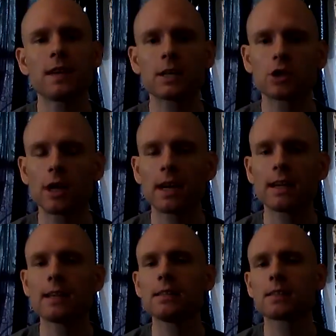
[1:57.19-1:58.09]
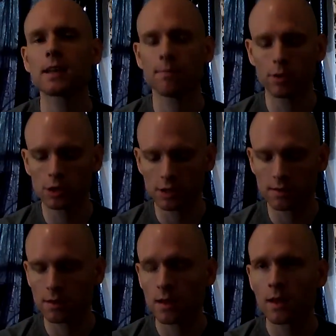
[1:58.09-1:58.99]
of Dick Cheney's and
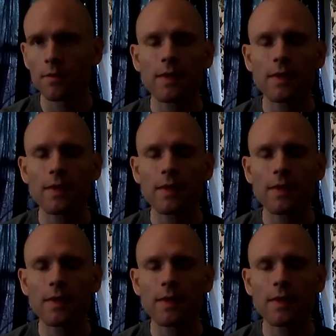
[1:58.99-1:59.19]
Bush's